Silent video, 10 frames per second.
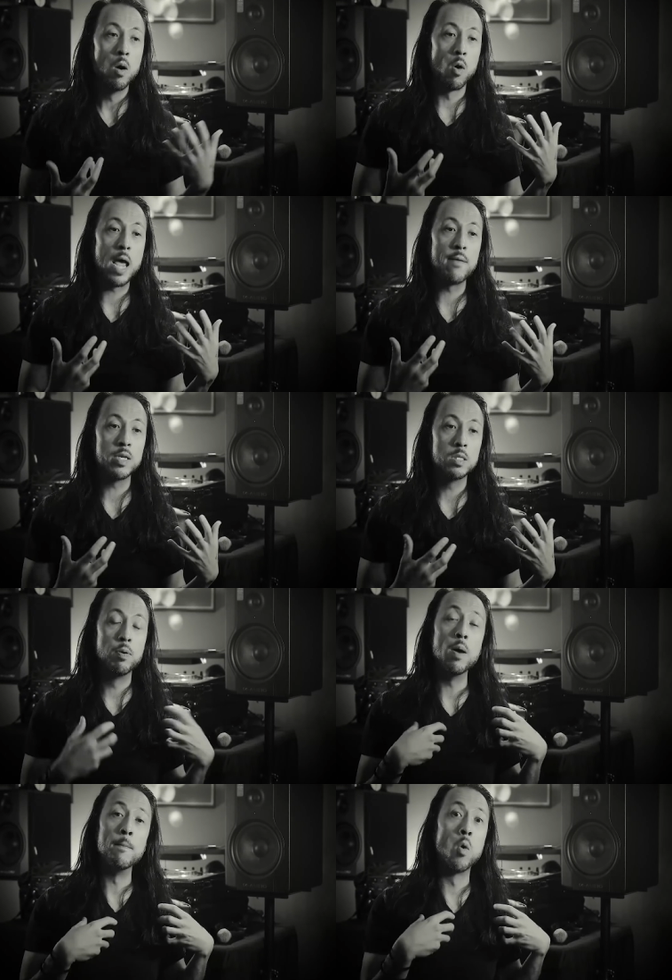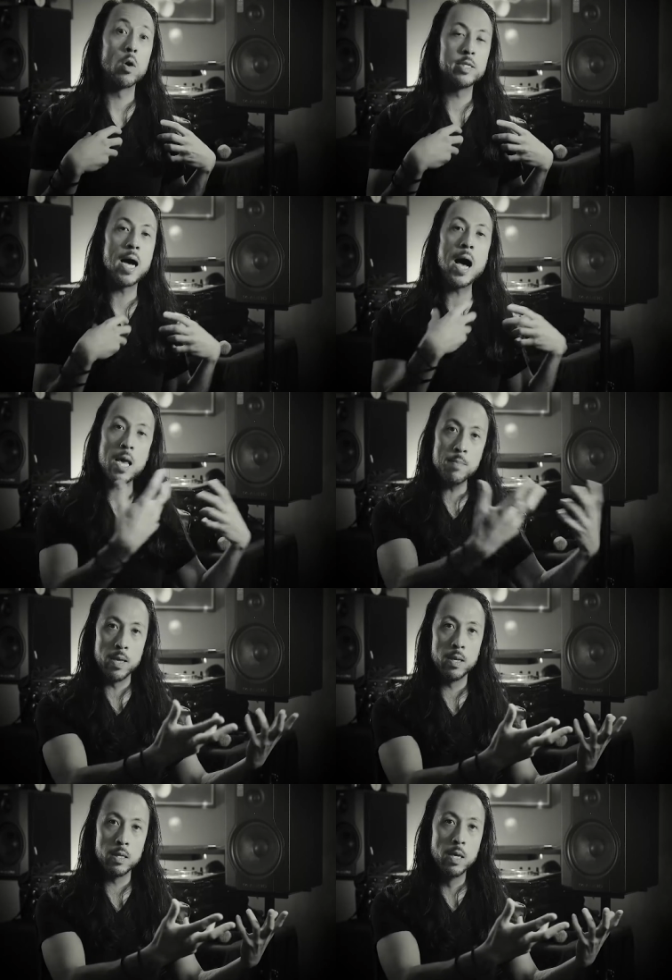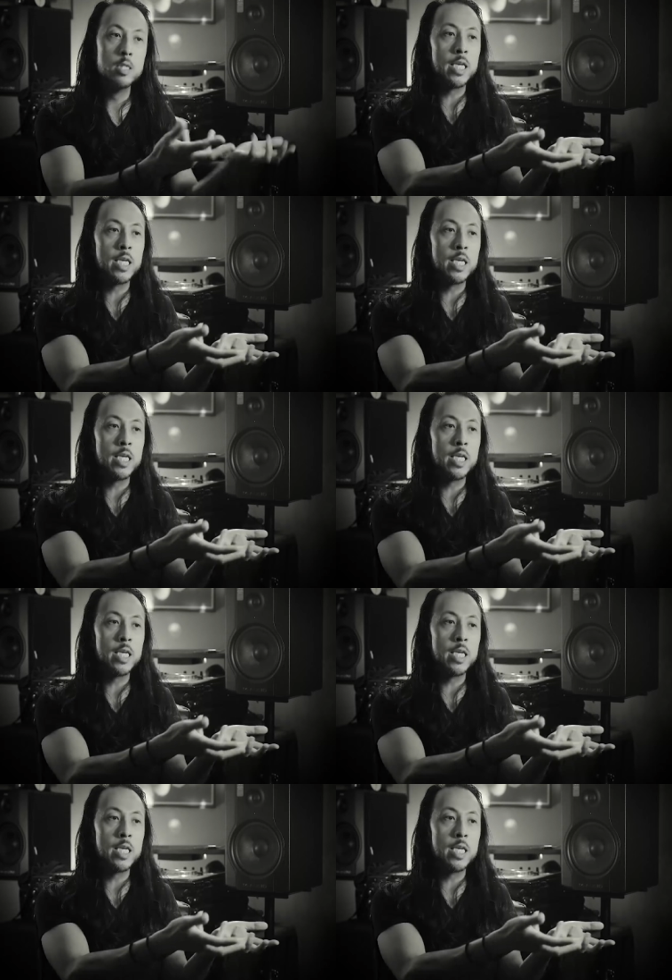or having to put more time in